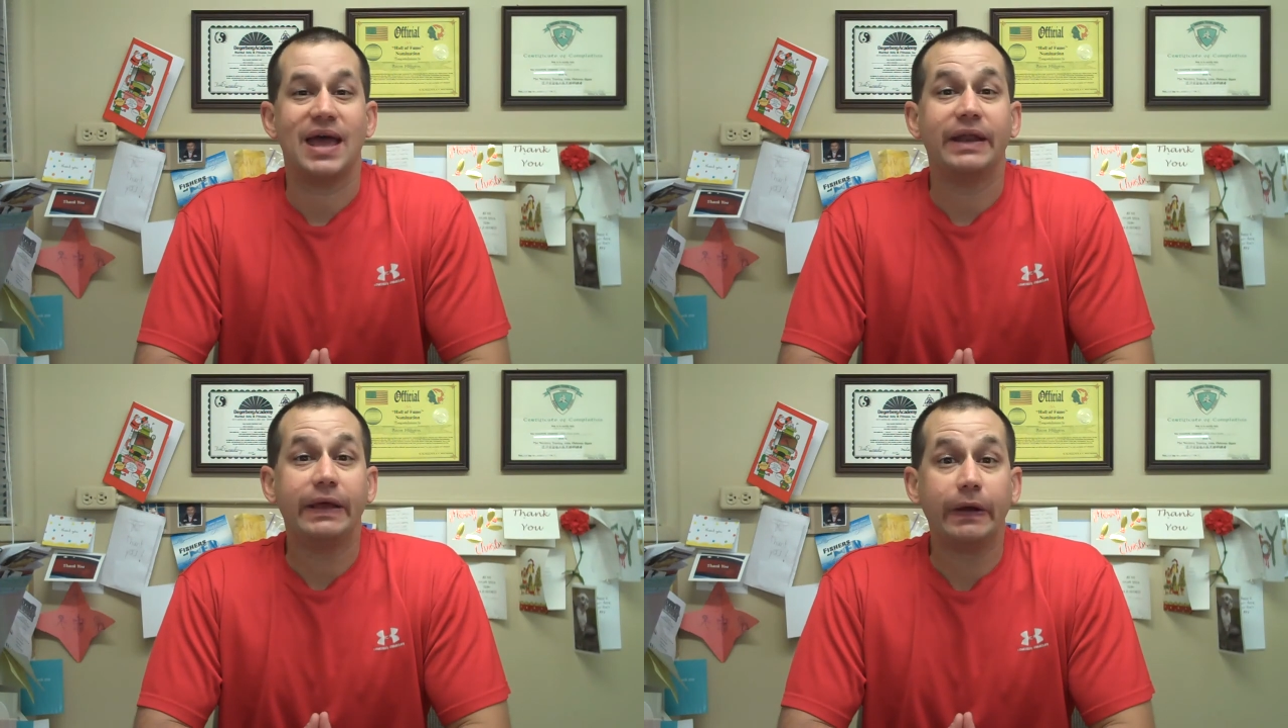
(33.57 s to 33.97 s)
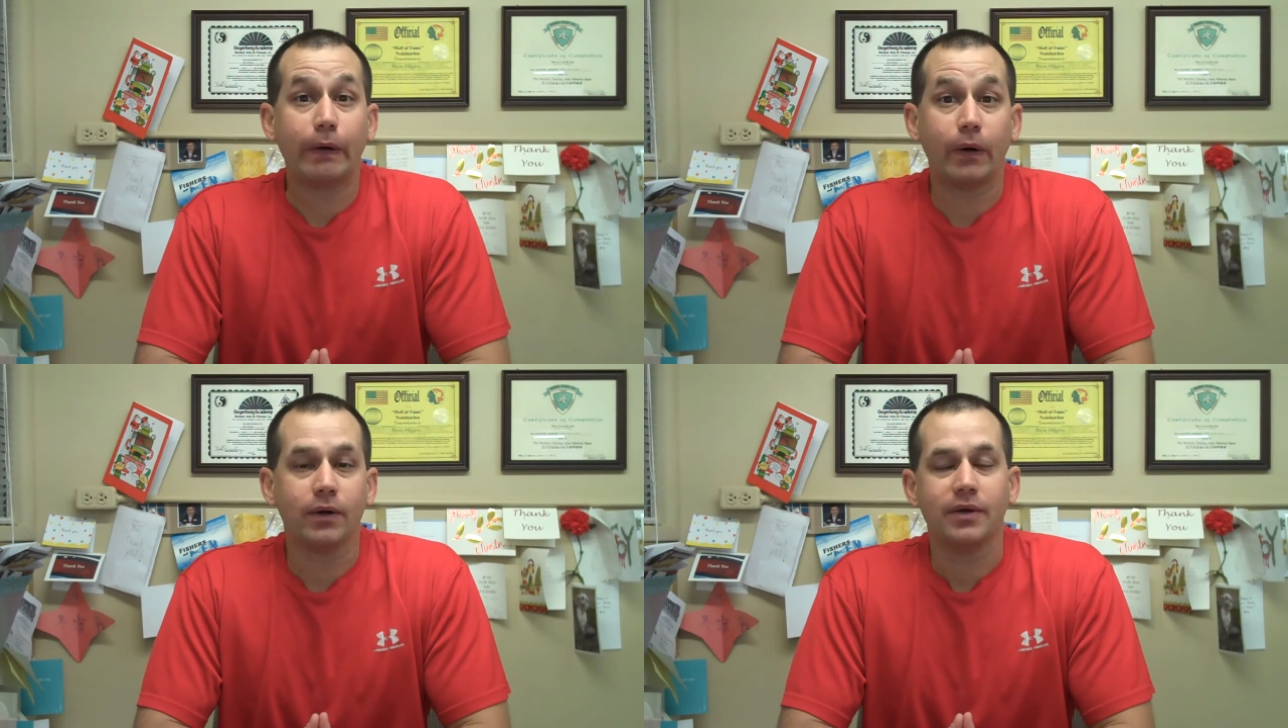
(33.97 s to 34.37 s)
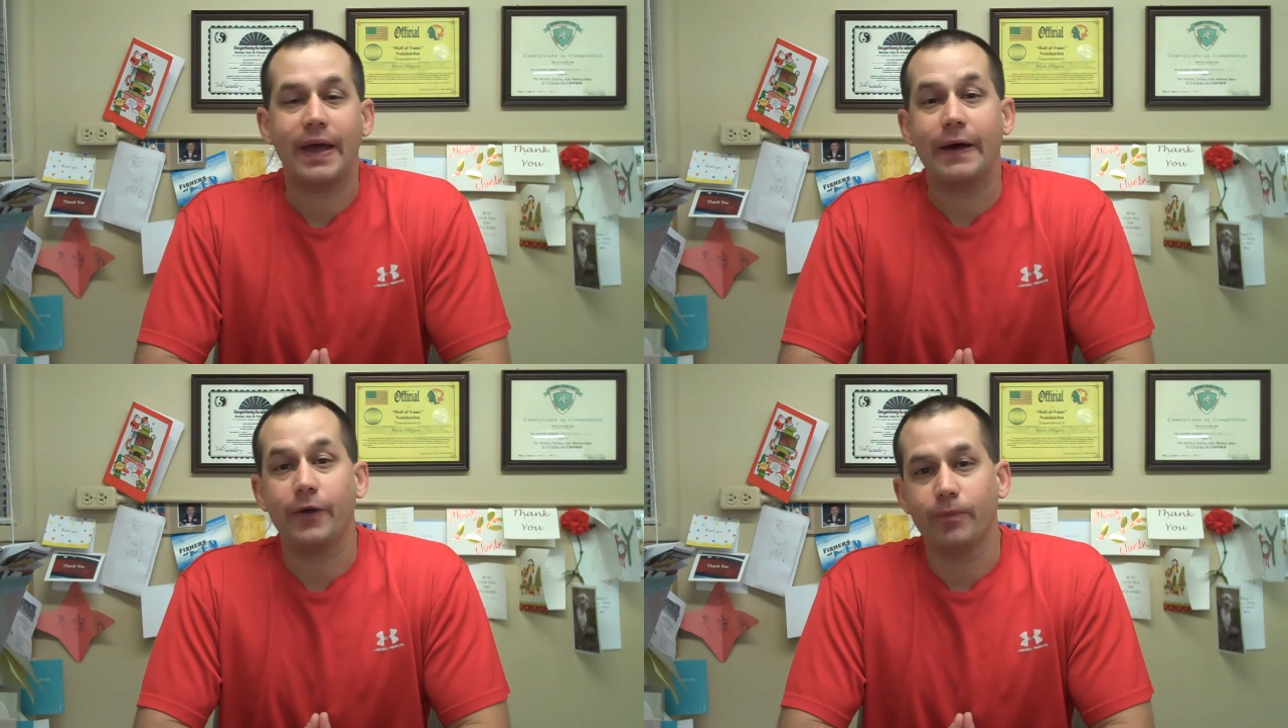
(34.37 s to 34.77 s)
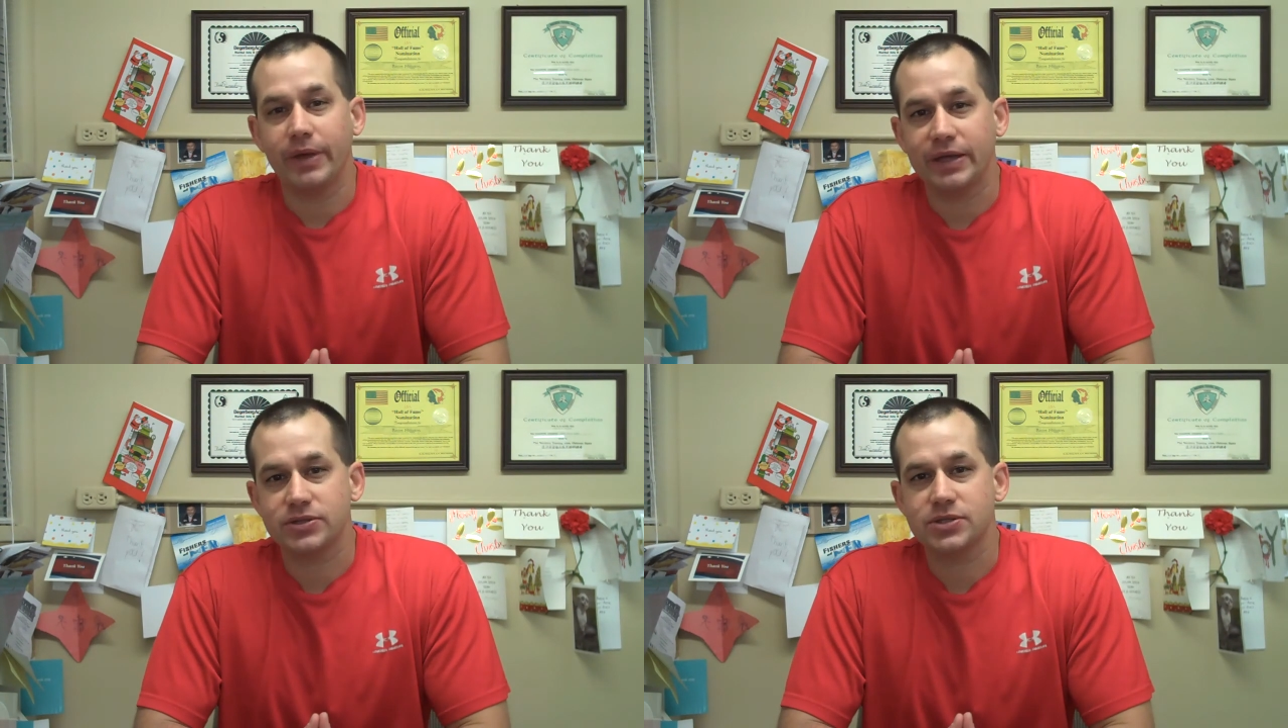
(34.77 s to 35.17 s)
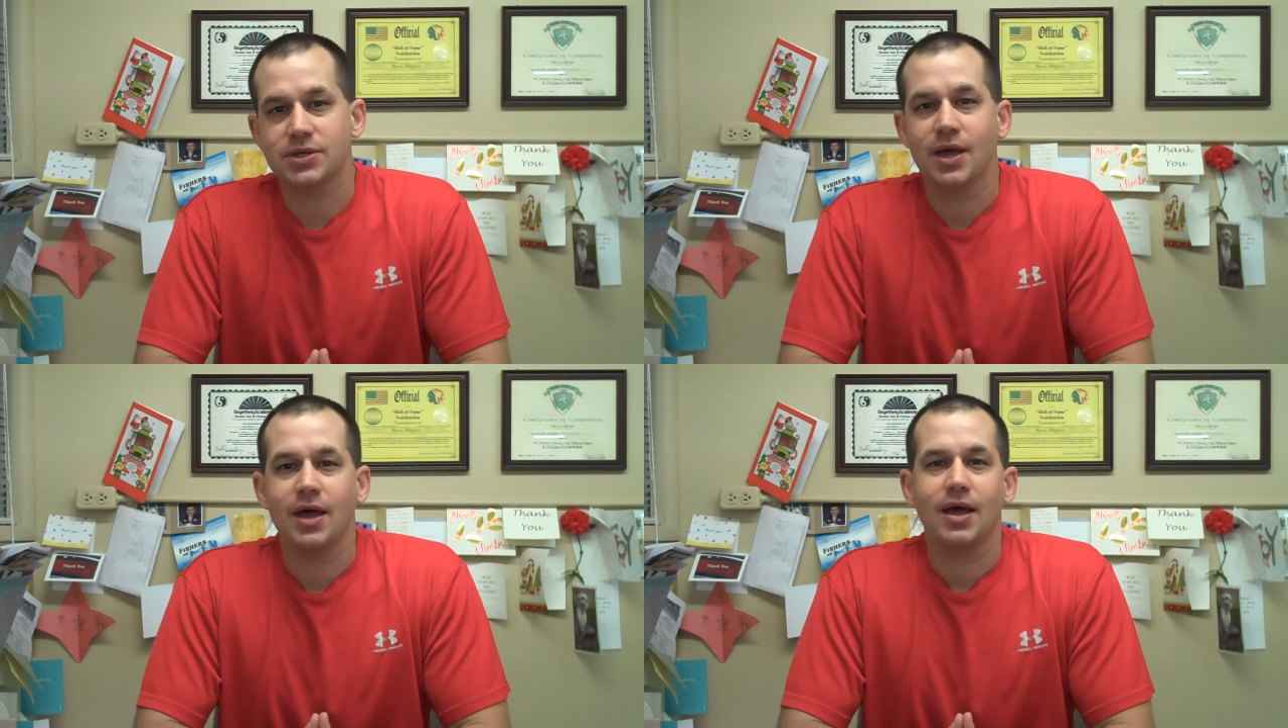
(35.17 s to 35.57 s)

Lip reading: headgear, helmets,